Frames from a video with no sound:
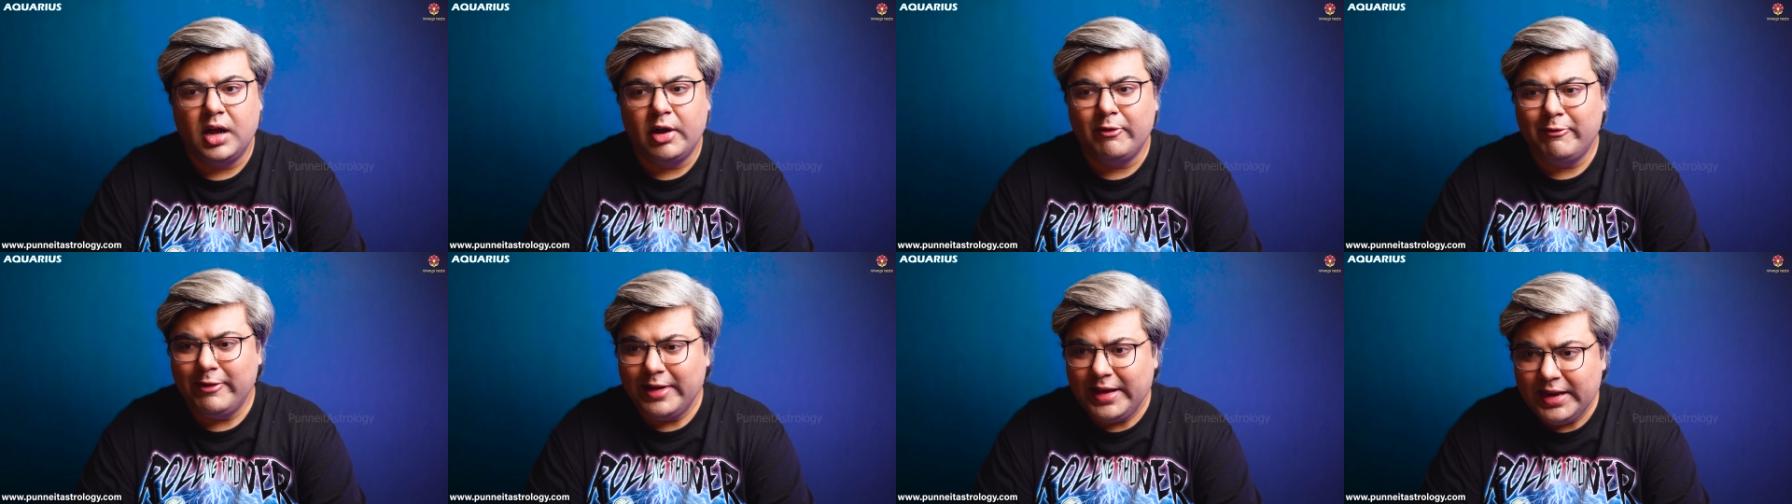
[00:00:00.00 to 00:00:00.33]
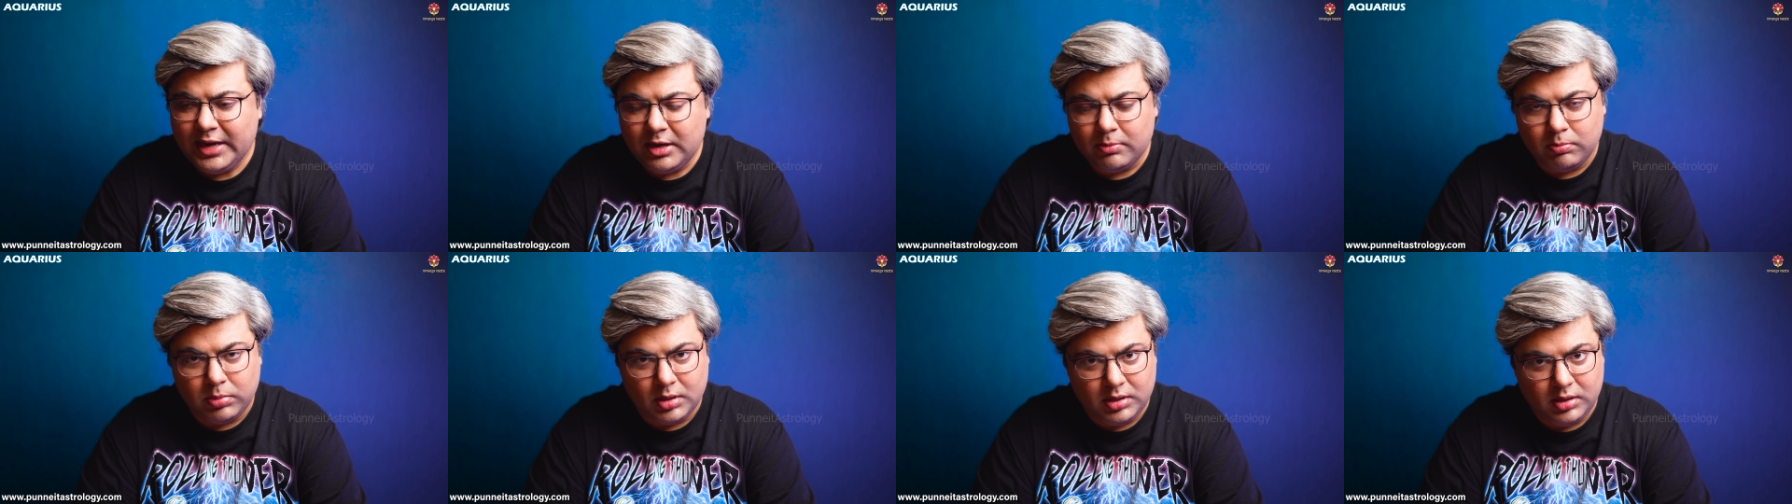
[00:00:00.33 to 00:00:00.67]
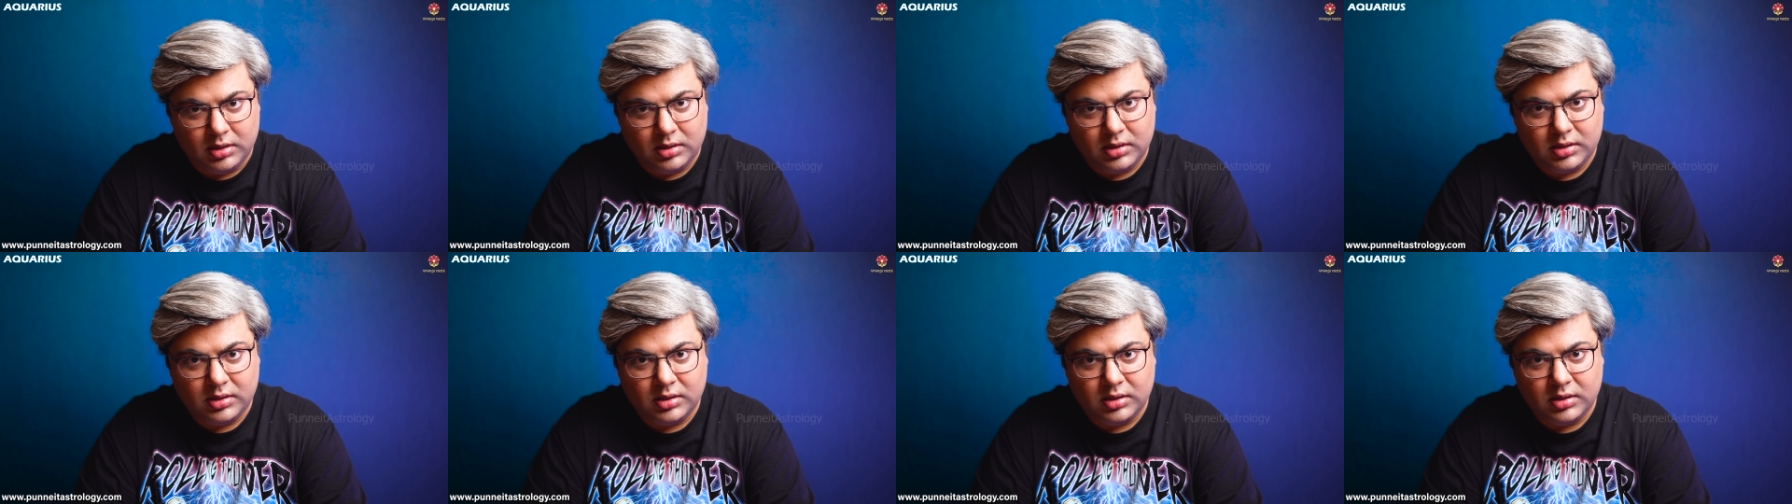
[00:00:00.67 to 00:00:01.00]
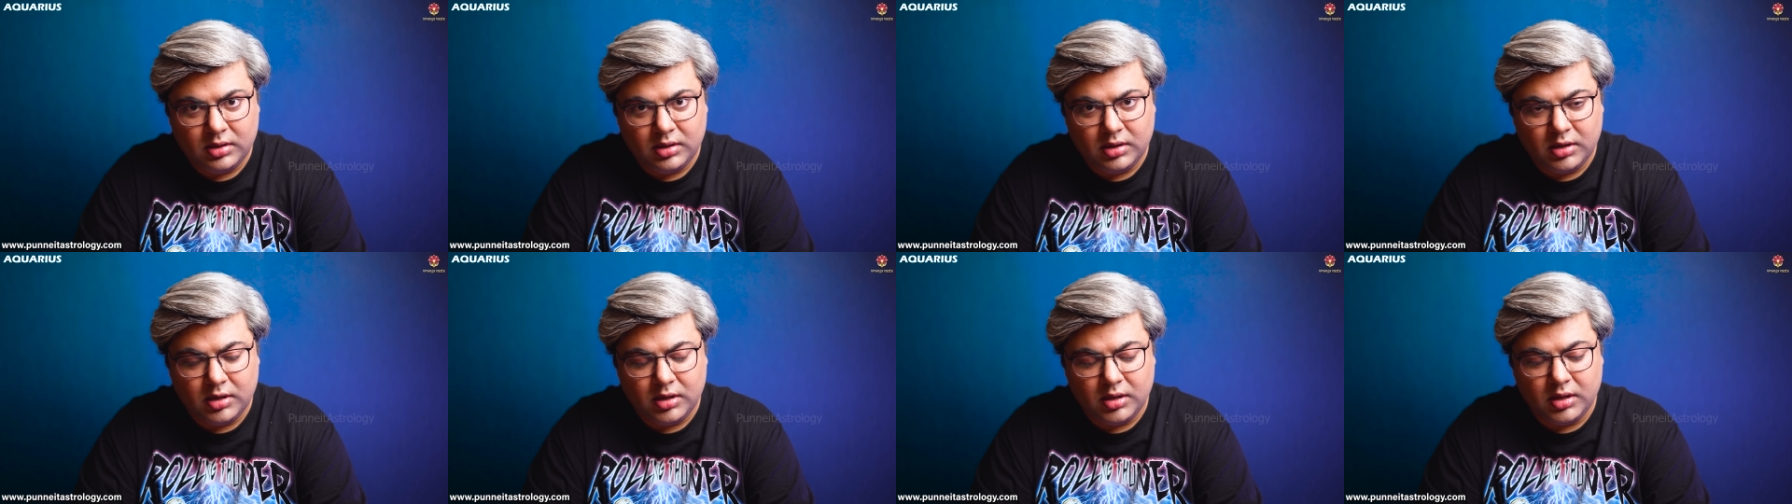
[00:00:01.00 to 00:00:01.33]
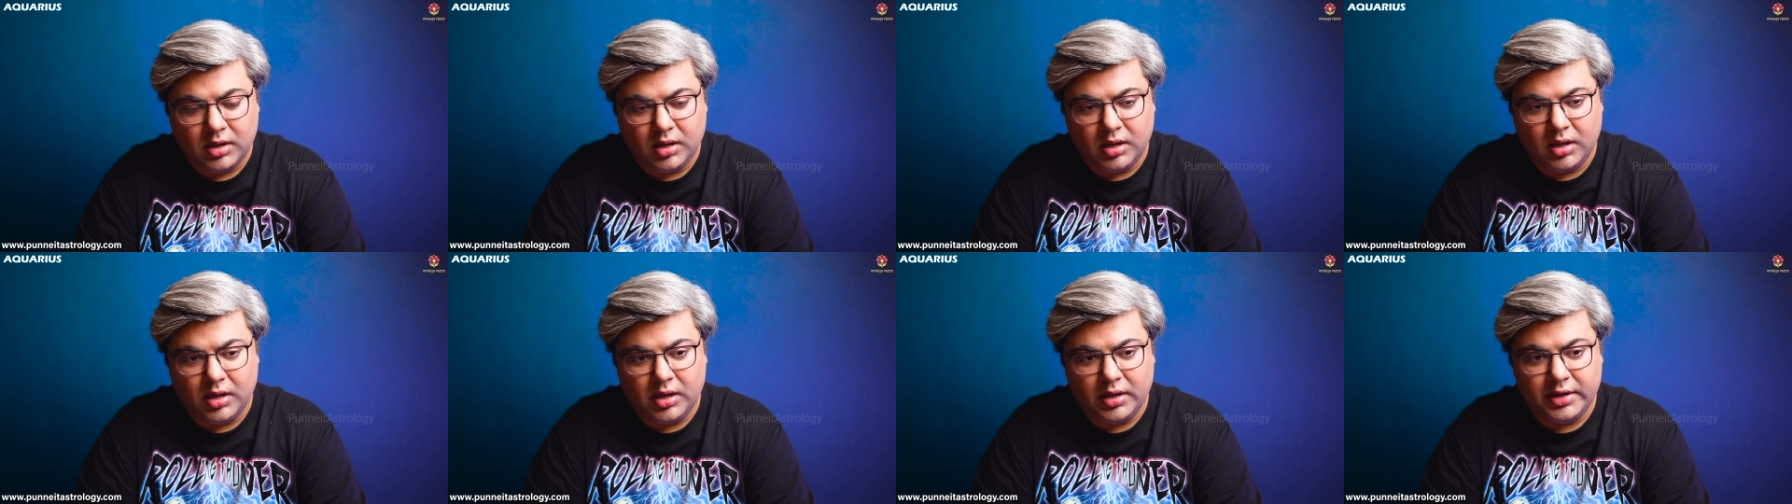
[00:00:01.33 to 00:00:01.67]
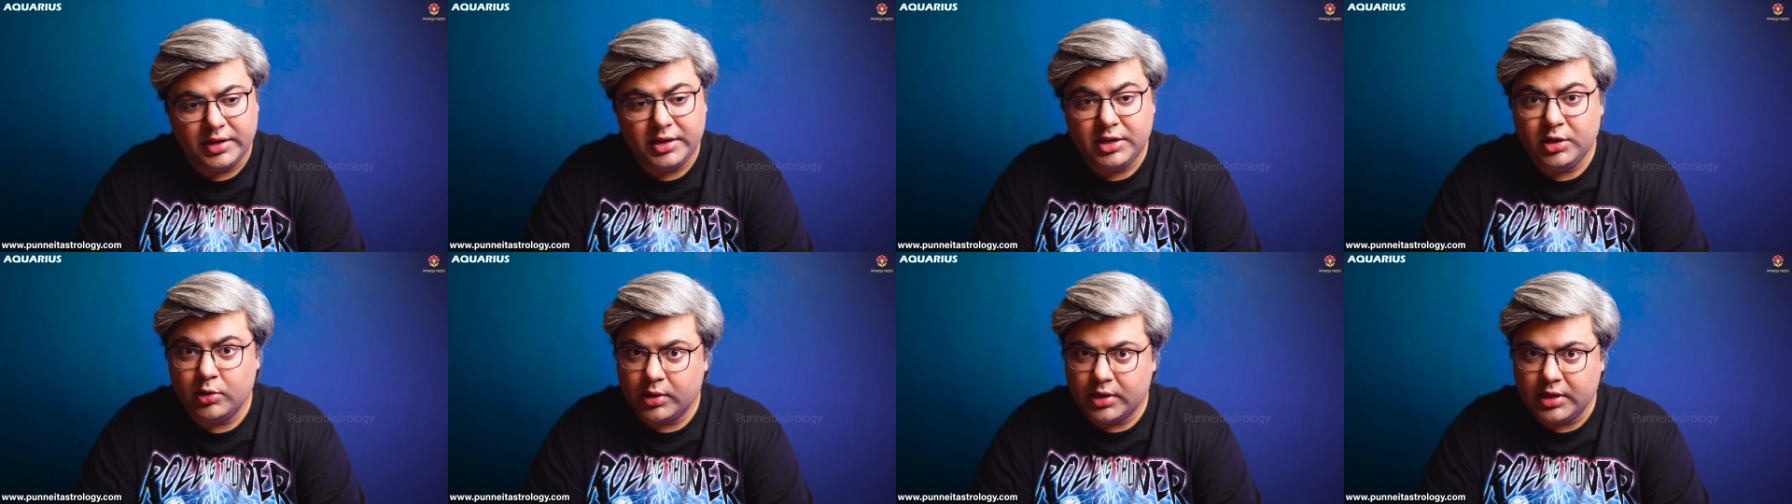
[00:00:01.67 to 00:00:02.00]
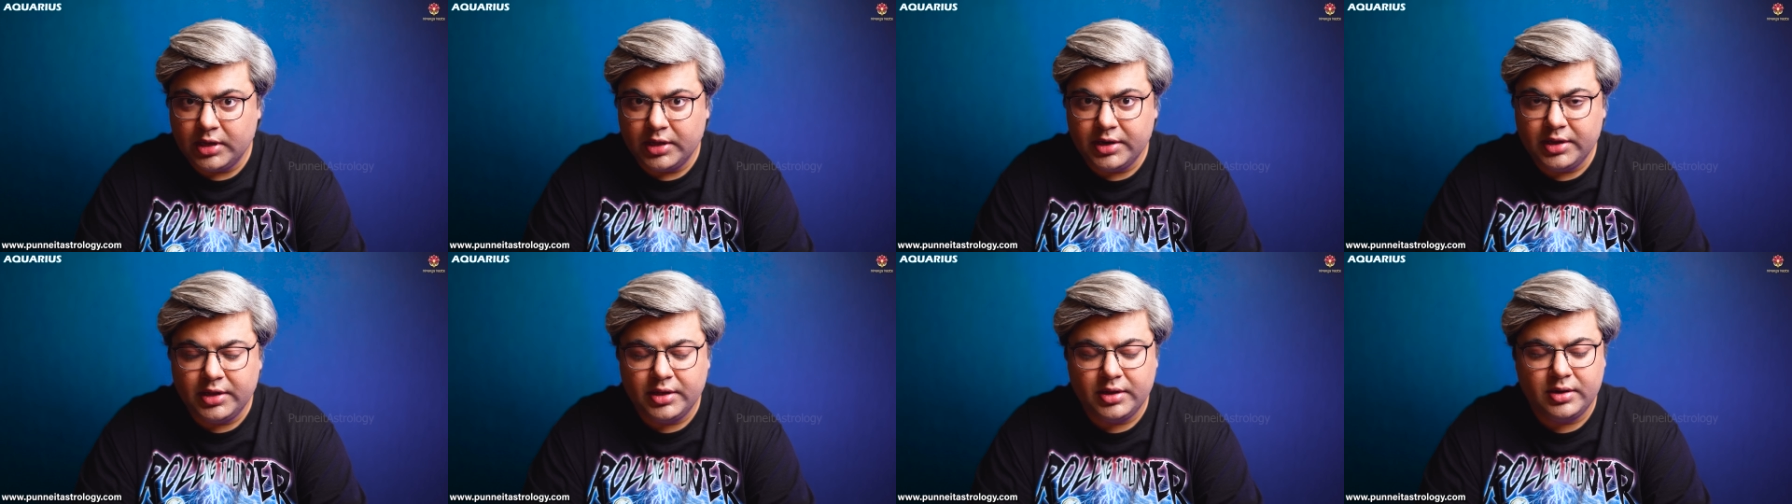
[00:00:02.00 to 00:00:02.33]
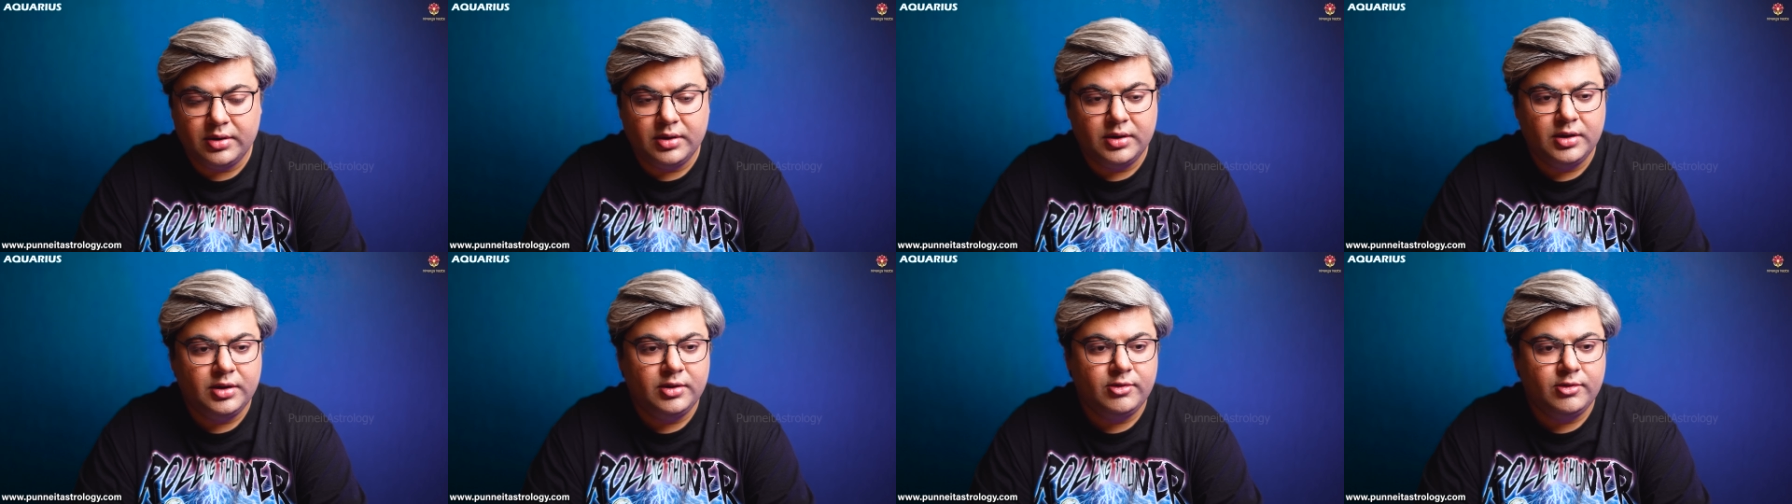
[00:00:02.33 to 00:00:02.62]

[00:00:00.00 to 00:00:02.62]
available uh, in your career,